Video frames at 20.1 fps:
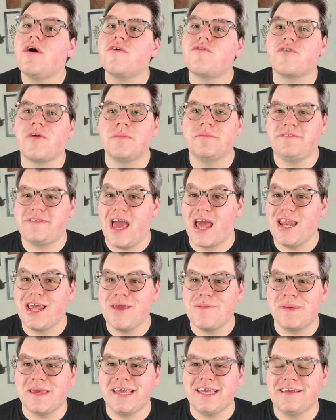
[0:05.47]
from Teddy
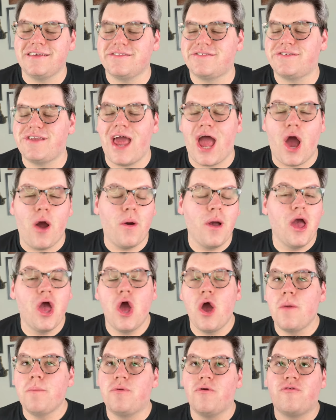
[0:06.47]
Bees. Now,
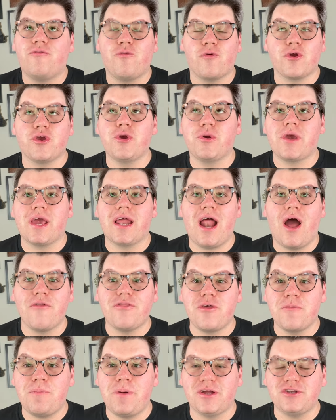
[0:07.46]
before you get out
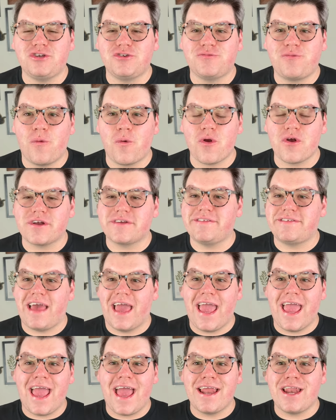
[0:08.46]
the pitchforks
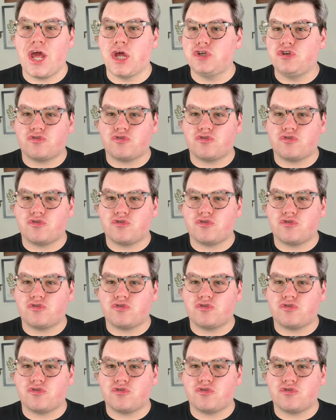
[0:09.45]
and